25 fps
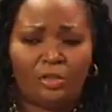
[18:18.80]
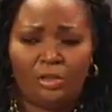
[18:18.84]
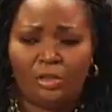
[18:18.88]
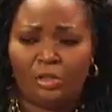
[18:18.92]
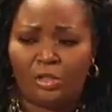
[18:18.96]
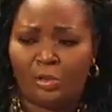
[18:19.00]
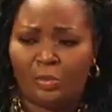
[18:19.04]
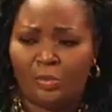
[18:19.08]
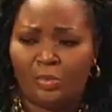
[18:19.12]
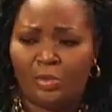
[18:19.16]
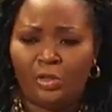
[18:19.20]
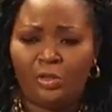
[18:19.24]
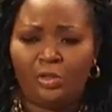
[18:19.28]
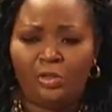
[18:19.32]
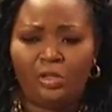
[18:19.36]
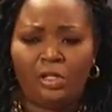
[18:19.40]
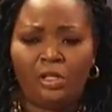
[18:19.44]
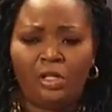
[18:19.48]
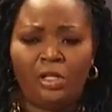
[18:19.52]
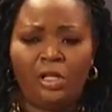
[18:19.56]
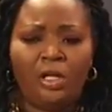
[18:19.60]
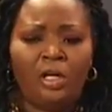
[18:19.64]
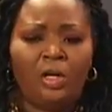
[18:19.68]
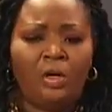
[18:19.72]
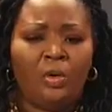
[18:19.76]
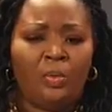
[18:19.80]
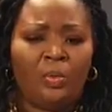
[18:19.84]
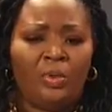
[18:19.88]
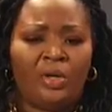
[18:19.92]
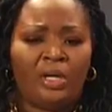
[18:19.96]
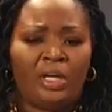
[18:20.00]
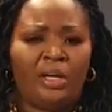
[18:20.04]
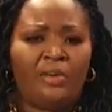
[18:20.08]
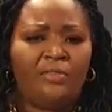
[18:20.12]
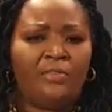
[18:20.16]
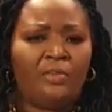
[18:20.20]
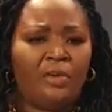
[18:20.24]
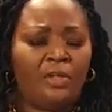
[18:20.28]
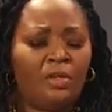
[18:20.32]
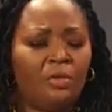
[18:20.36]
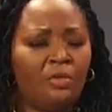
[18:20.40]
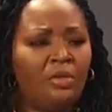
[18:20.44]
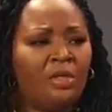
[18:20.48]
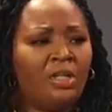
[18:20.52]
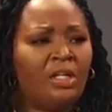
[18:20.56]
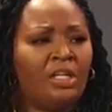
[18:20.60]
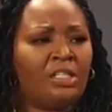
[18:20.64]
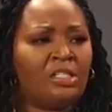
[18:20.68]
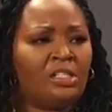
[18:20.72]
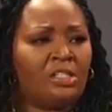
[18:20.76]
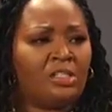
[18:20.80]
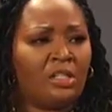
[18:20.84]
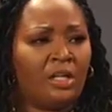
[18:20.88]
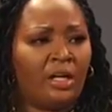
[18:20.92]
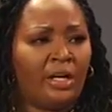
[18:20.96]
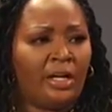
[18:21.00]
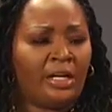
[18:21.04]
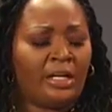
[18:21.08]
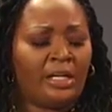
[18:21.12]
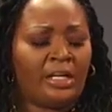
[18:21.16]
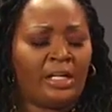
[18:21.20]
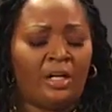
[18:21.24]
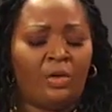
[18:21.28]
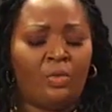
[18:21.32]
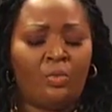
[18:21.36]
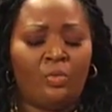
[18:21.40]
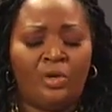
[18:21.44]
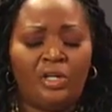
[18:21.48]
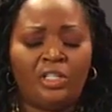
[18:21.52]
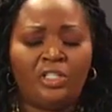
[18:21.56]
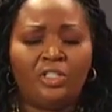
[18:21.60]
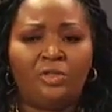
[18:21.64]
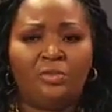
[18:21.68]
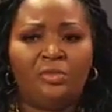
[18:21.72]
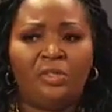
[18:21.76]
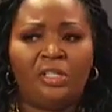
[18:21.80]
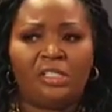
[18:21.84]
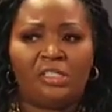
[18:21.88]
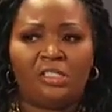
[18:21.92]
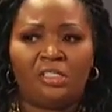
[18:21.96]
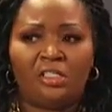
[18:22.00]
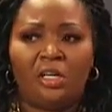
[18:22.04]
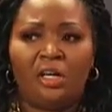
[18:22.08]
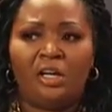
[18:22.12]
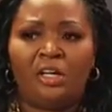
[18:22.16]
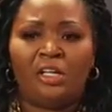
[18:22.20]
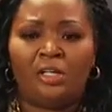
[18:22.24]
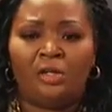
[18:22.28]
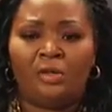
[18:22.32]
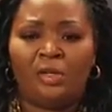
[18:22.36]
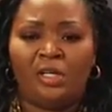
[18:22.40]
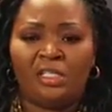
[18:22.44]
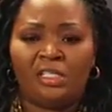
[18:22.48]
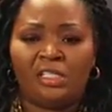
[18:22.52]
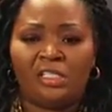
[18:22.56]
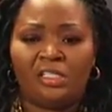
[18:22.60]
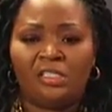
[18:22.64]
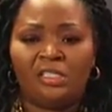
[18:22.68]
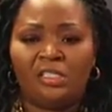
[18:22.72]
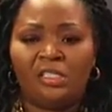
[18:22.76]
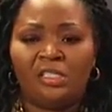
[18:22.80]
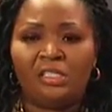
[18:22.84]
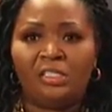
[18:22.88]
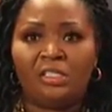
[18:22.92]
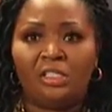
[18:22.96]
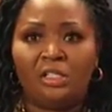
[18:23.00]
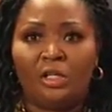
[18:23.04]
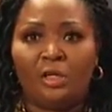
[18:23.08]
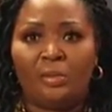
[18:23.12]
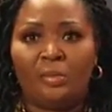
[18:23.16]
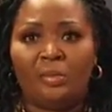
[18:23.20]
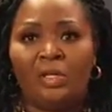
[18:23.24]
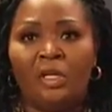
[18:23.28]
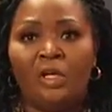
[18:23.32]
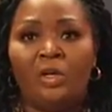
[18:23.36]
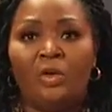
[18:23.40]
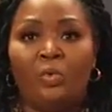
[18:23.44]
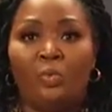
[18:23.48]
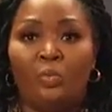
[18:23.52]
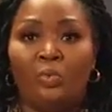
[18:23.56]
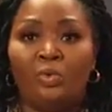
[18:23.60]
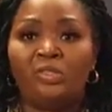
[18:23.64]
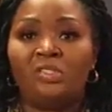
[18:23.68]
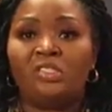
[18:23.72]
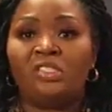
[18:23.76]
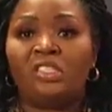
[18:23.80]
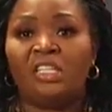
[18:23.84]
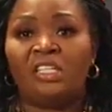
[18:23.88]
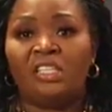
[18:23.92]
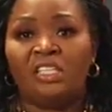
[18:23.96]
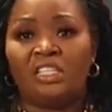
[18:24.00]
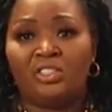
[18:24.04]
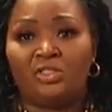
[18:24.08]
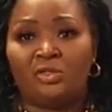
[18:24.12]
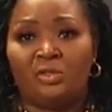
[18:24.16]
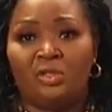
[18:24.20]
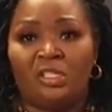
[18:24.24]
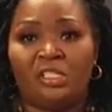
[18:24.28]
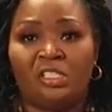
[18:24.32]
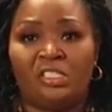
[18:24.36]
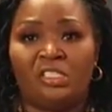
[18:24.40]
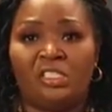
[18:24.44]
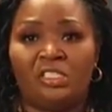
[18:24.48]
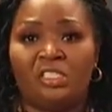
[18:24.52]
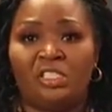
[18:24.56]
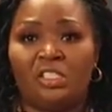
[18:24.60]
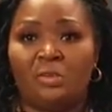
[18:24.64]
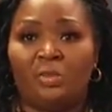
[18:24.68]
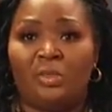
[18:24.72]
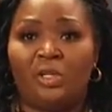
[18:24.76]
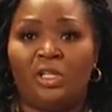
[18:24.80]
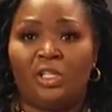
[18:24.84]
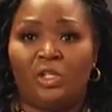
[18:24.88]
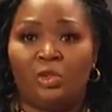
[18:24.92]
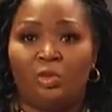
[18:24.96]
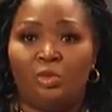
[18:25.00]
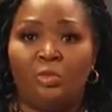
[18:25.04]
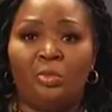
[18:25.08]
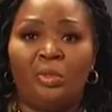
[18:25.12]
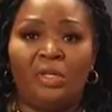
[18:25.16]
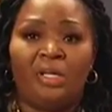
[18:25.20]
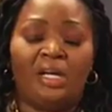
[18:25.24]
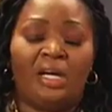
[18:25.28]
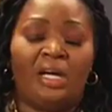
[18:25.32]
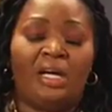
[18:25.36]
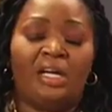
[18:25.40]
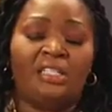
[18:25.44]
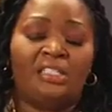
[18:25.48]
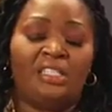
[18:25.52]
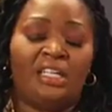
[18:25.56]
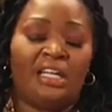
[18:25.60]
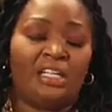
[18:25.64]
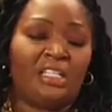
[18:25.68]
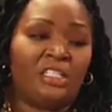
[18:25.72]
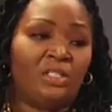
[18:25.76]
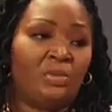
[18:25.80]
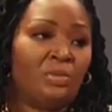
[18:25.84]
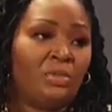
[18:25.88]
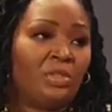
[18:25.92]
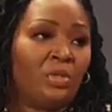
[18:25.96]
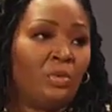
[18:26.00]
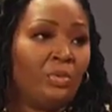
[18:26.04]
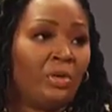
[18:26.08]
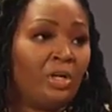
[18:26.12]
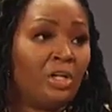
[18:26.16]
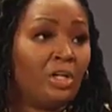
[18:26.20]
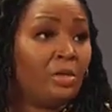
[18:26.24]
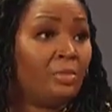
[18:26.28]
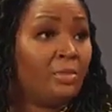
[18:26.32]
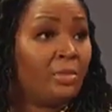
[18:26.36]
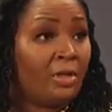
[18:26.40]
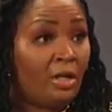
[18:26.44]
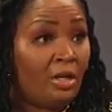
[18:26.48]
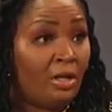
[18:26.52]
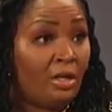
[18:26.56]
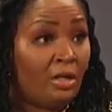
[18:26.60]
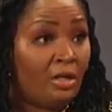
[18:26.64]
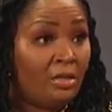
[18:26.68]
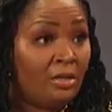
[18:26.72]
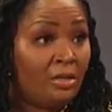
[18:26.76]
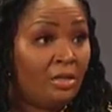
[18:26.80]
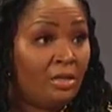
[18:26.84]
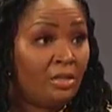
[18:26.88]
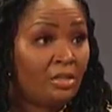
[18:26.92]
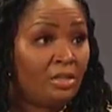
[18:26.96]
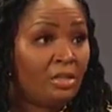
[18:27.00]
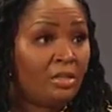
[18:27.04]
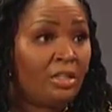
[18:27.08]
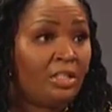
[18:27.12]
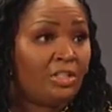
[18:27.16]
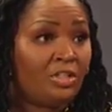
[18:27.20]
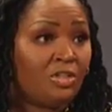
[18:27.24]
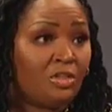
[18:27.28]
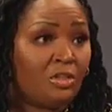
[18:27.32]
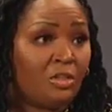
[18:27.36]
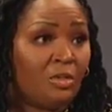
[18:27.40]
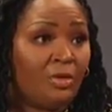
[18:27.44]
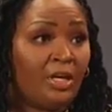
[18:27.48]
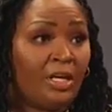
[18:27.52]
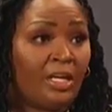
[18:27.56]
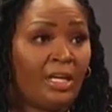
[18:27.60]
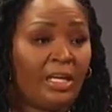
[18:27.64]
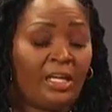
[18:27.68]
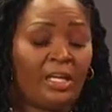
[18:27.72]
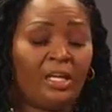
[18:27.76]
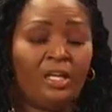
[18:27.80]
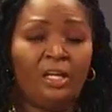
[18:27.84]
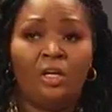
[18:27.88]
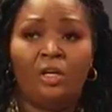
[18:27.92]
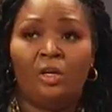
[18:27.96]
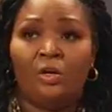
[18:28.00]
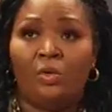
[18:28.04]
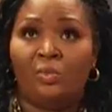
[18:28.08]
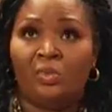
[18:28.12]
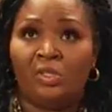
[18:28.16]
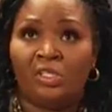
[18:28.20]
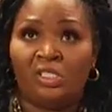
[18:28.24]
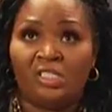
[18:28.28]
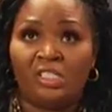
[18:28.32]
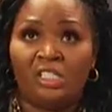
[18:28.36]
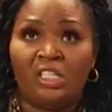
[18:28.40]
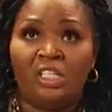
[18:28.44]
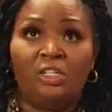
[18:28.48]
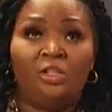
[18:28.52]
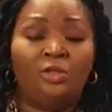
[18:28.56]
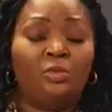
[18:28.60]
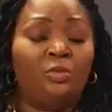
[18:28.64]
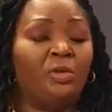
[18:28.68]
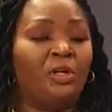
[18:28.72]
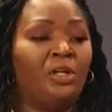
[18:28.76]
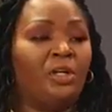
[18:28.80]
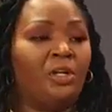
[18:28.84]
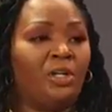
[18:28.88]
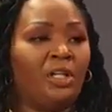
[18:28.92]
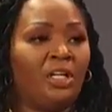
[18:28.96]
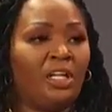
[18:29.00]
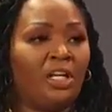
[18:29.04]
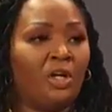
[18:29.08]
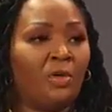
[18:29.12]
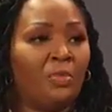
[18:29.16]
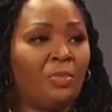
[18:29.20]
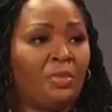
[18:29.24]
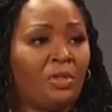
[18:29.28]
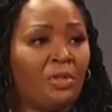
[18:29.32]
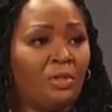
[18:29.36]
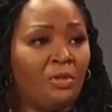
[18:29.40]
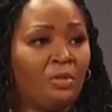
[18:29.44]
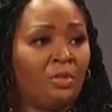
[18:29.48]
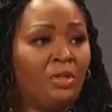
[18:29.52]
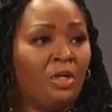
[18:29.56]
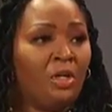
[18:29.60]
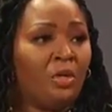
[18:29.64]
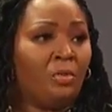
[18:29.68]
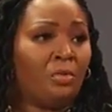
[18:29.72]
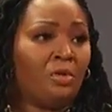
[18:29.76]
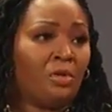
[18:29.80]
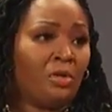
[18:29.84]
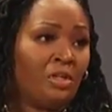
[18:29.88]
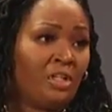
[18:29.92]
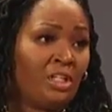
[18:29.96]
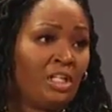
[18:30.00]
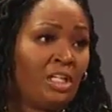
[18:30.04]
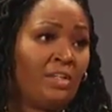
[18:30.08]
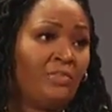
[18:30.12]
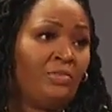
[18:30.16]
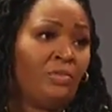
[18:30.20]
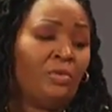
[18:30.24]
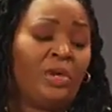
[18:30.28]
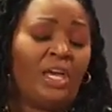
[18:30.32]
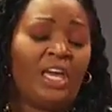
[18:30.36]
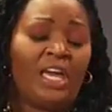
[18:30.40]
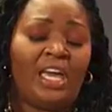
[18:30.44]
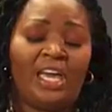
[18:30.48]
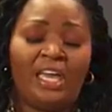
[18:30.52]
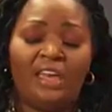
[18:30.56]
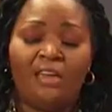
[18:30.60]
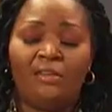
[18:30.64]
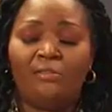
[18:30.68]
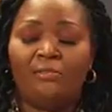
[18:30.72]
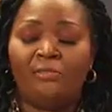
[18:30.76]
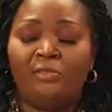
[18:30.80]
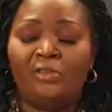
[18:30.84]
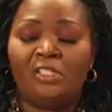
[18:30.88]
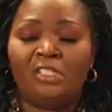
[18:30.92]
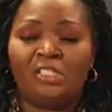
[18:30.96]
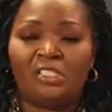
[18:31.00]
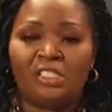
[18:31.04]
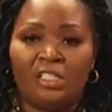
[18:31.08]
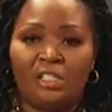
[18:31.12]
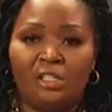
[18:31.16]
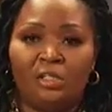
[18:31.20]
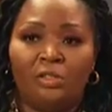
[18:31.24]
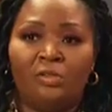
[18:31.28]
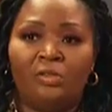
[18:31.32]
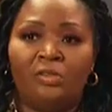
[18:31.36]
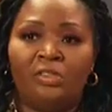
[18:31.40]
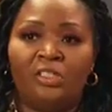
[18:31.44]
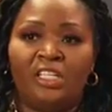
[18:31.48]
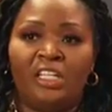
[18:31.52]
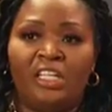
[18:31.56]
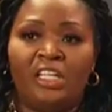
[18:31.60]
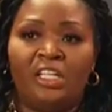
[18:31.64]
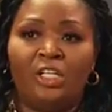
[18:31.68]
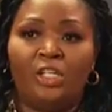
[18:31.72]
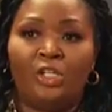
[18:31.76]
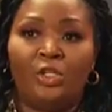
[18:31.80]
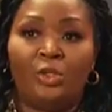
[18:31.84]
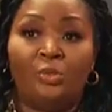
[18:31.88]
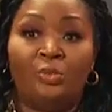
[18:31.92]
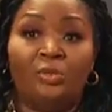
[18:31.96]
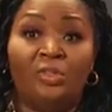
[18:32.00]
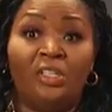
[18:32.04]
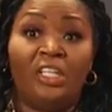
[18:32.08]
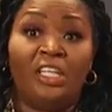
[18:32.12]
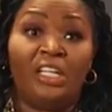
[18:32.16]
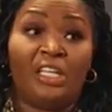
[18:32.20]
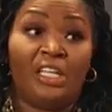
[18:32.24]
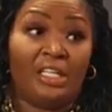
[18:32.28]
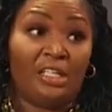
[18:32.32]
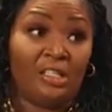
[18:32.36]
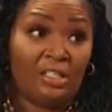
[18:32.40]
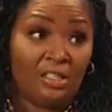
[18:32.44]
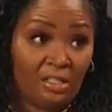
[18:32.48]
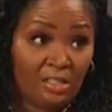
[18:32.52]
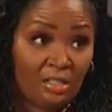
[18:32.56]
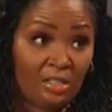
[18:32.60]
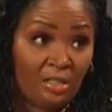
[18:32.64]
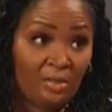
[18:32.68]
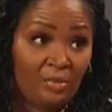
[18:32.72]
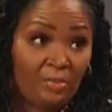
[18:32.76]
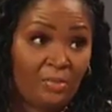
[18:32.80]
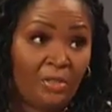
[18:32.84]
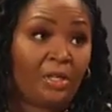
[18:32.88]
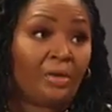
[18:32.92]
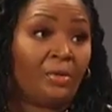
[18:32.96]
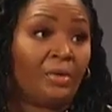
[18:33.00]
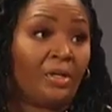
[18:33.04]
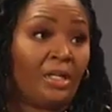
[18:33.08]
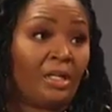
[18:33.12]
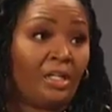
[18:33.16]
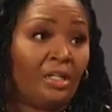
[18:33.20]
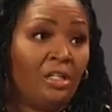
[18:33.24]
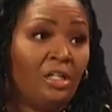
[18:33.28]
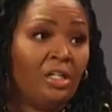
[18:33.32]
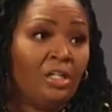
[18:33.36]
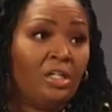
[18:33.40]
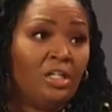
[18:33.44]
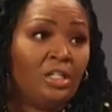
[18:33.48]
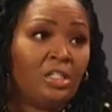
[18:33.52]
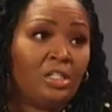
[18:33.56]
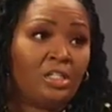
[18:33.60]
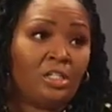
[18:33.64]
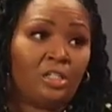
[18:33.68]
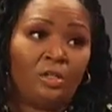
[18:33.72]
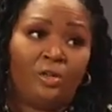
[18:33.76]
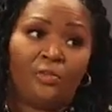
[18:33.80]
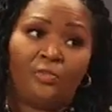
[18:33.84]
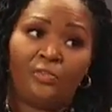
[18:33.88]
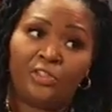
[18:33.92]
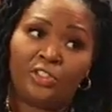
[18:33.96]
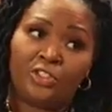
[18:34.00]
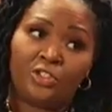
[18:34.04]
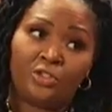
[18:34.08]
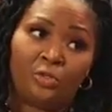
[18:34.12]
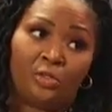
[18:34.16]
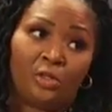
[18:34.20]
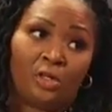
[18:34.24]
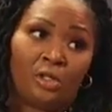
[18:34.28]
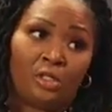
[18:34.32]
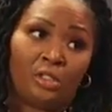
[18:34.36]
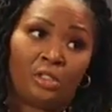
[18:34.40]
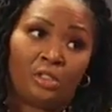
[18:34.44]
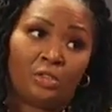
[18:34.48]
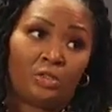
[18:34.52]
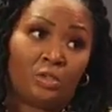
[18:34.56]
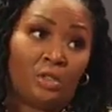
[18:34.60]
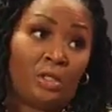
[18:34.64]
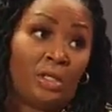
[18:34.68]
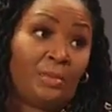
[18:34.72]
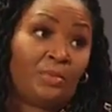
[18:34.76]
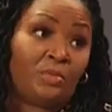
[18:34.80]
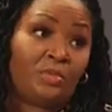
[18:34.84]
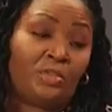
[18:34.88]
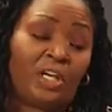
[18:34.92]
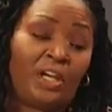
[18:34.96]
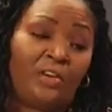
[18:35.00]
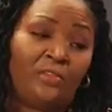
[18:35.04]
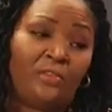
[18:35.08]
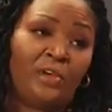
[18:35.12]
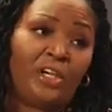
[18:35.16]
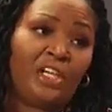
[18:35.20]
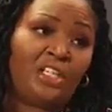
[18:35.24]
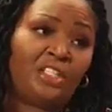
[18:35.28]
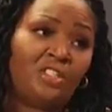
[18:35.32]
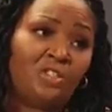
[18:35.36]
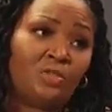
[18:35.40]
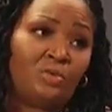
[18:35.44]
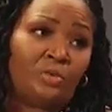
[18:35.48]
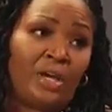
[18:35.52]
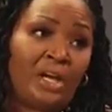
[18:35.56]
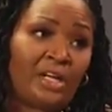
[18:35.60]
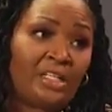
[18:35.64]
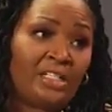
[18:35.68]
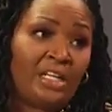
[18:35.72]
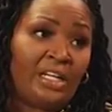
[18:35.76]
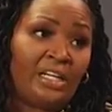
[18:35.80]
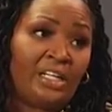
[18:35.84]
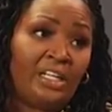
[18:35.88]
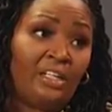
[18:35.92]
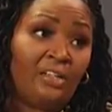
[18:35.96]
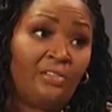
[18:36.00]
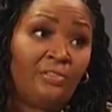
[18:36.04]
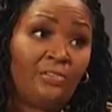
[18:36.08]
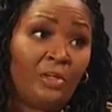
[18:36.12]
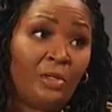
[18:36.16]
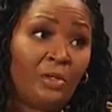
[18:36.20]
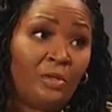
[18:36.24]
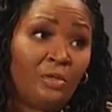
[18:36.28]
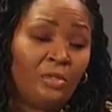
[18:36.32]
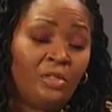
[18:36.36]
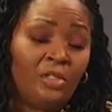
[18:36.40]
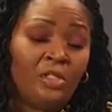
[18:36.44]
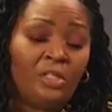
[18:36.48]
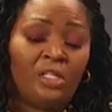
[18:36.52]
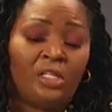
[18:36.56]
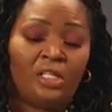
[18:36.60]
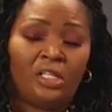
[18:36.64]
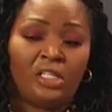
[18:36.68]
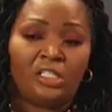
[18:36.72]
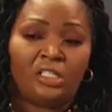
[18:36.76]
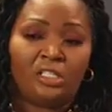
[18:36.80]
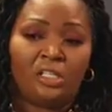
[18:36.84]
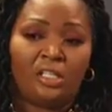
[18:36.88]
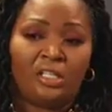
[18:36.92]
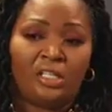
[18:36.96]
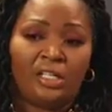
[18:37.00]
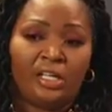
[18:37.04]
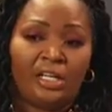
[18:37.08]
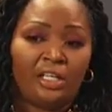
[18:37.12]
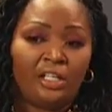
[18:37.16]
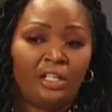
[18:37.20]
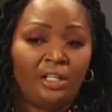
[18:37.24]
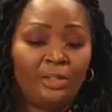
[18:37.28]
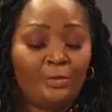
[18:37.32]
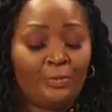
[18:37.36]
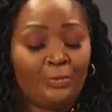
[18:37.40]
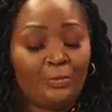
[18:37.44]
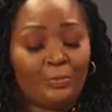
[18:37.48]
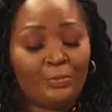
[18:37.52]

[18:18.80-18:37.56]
computer, whatever. You can get started. Now, once you get started, you're in the system. We'll see that you're in the system, and you will be contacted with a welcome call to let you know, "Hey, we see you. We're here to help you. We're going to give you every single thing you need." Period. So for sure, travelagentsrock.info is all they got to do.